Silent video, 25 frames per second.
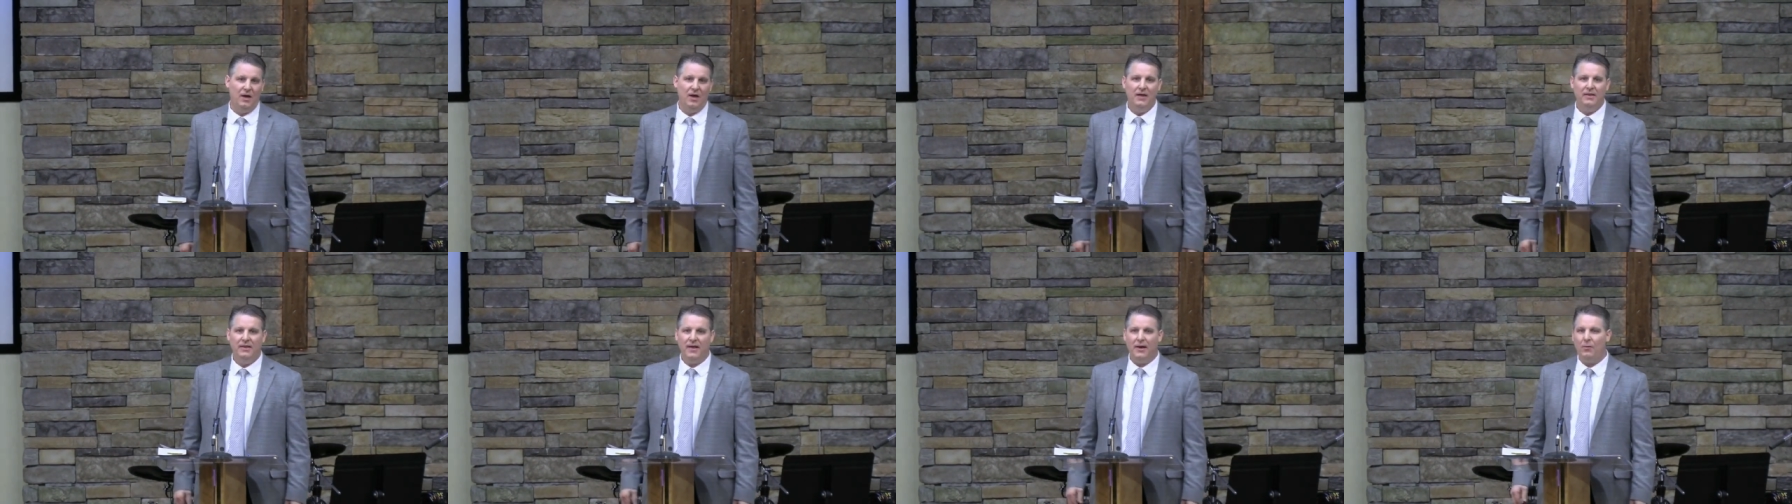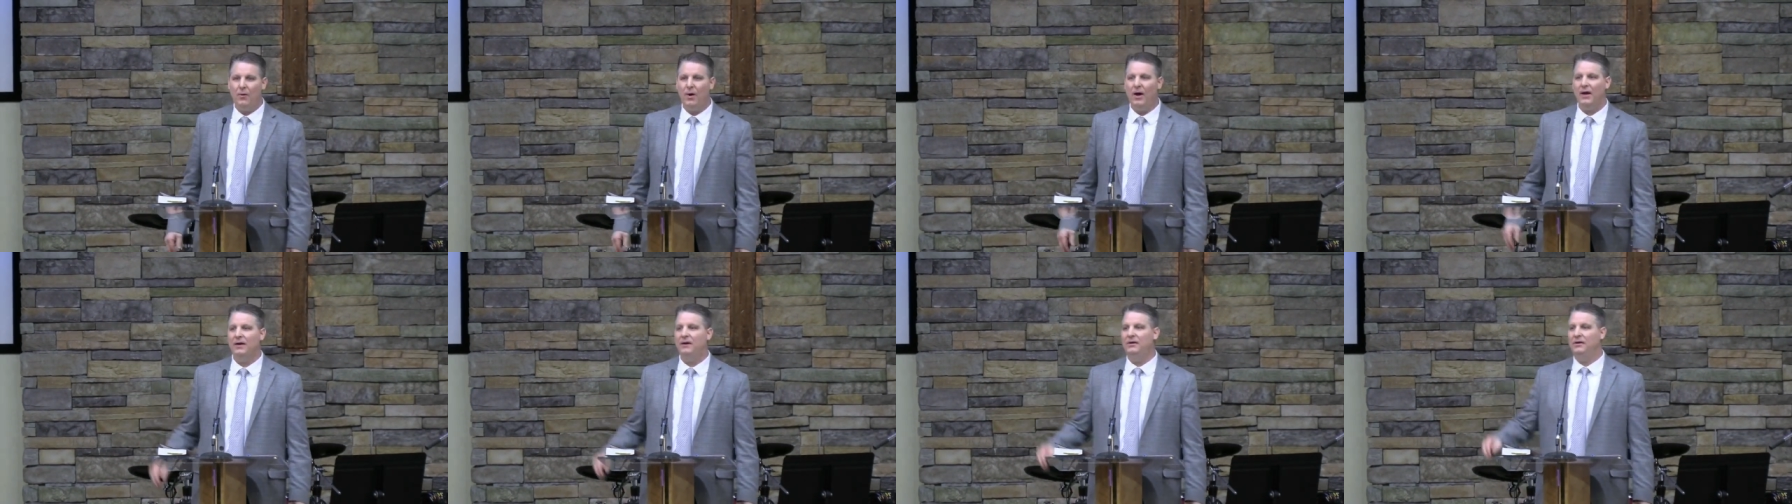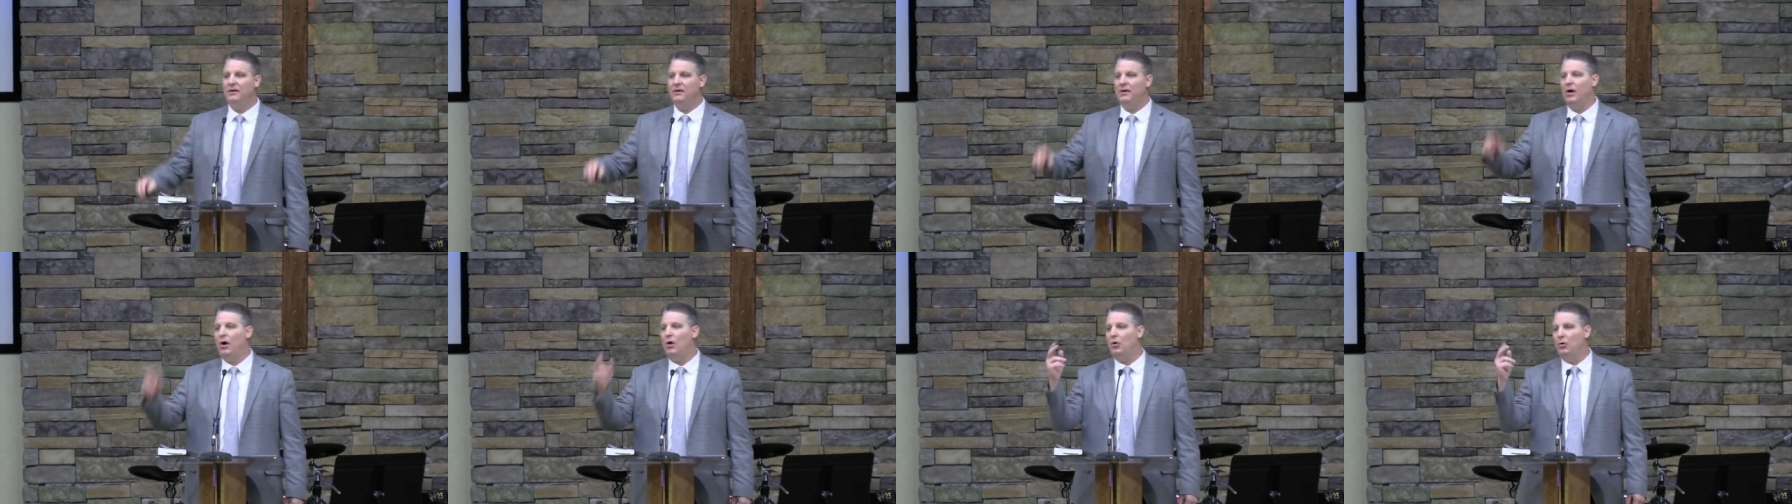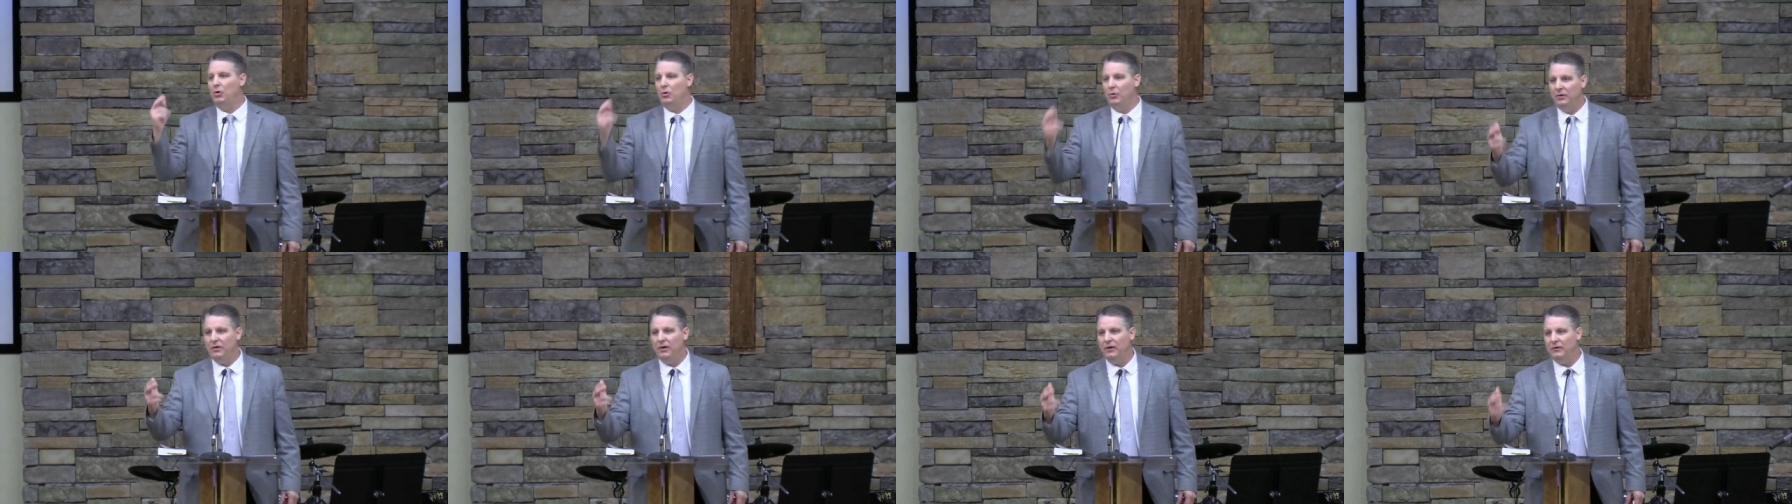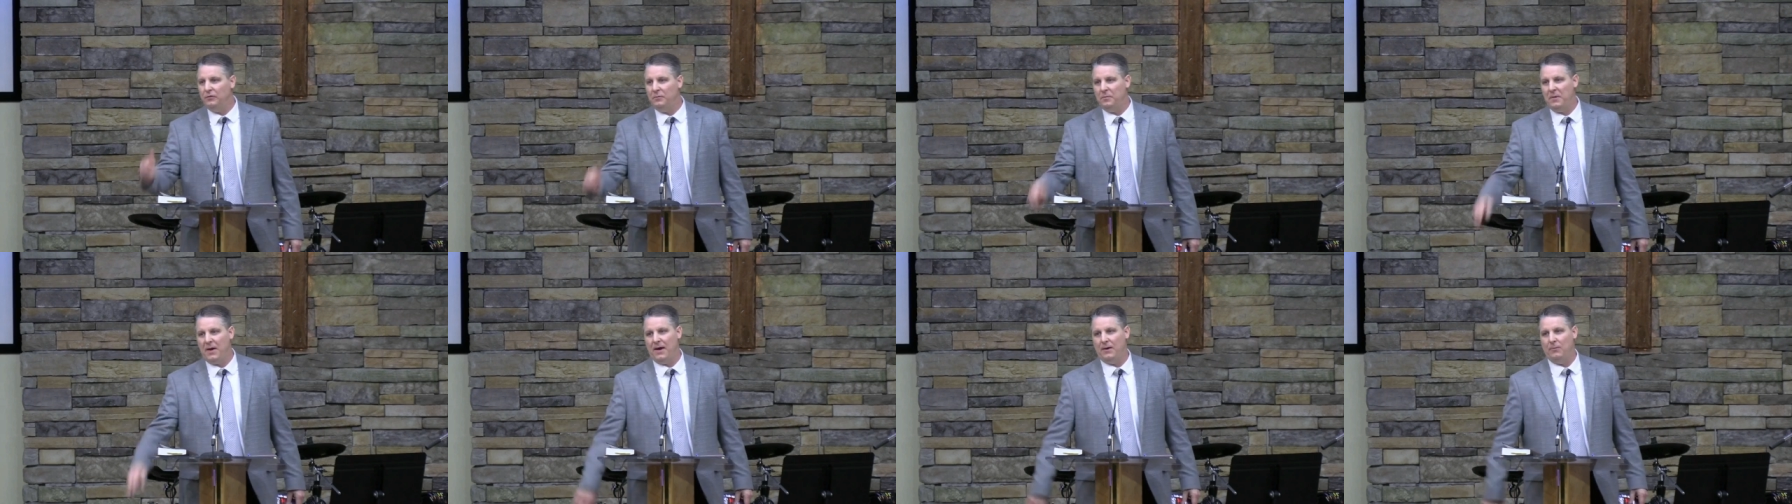They wanted to know who
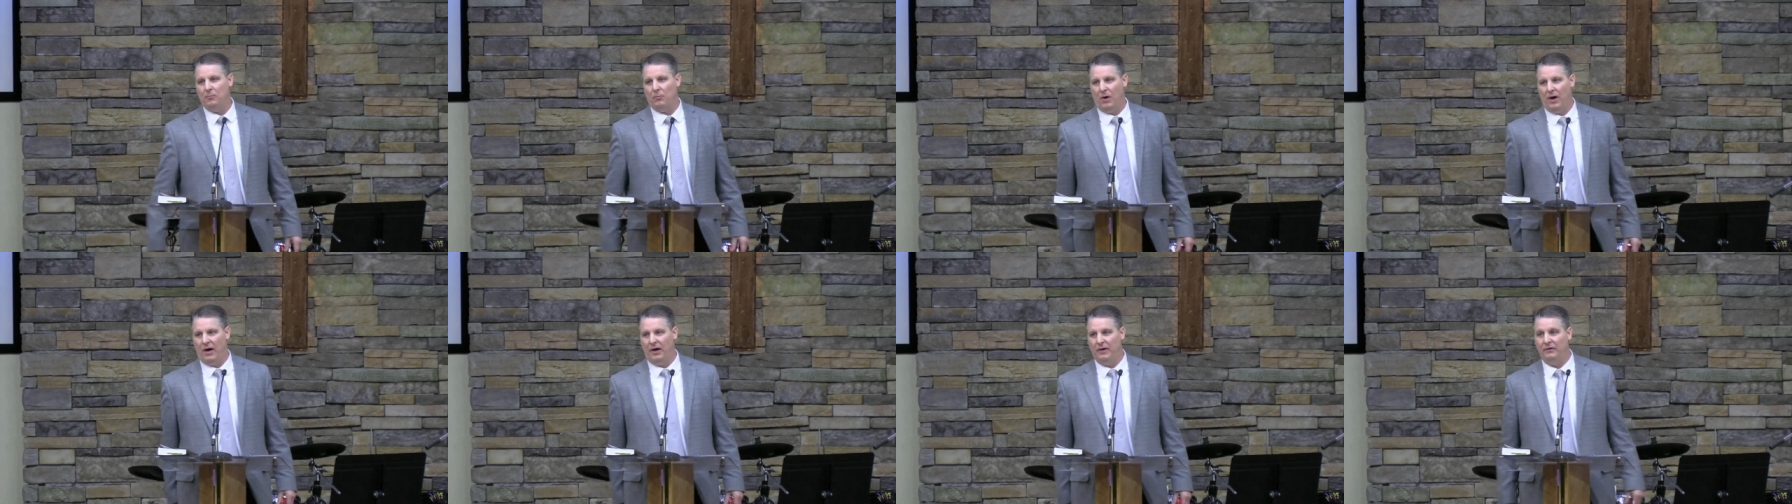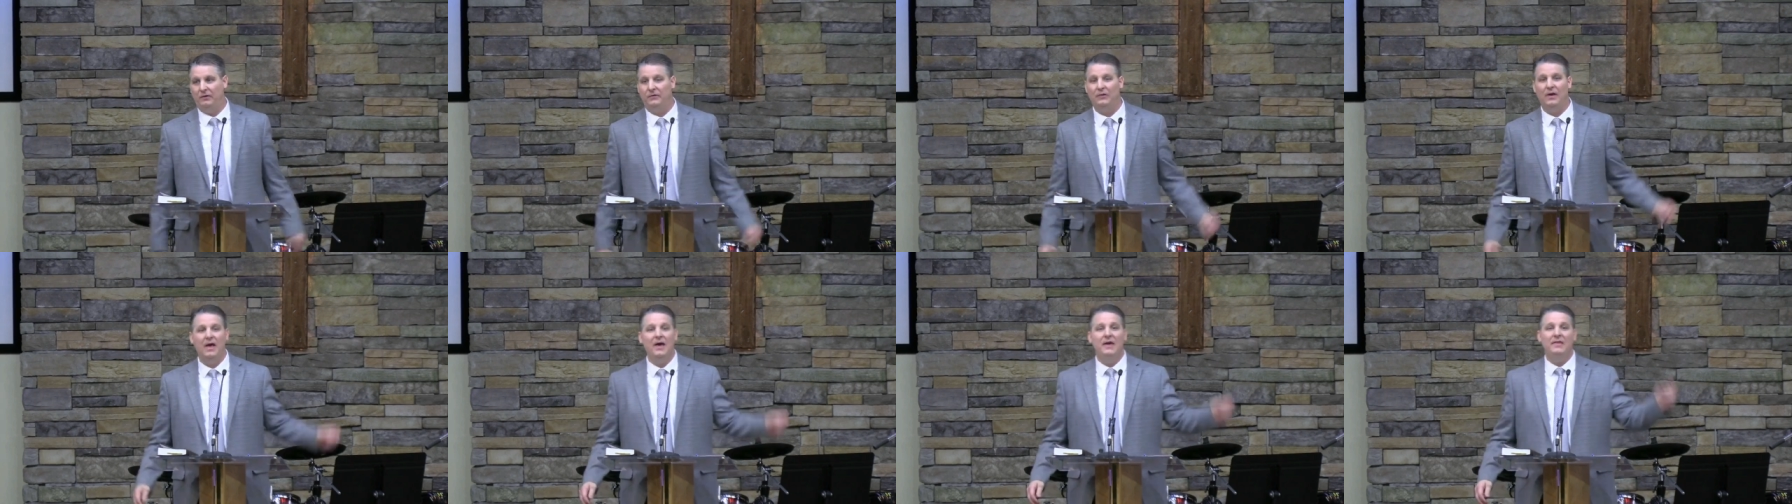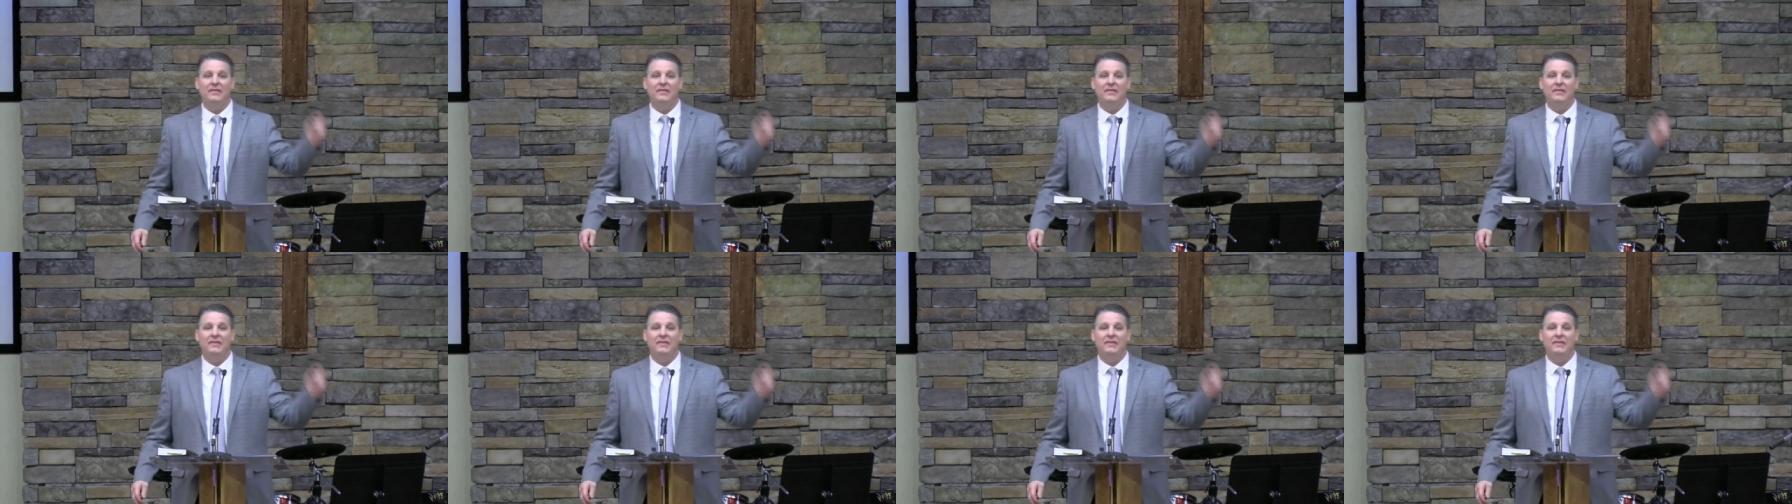this man was.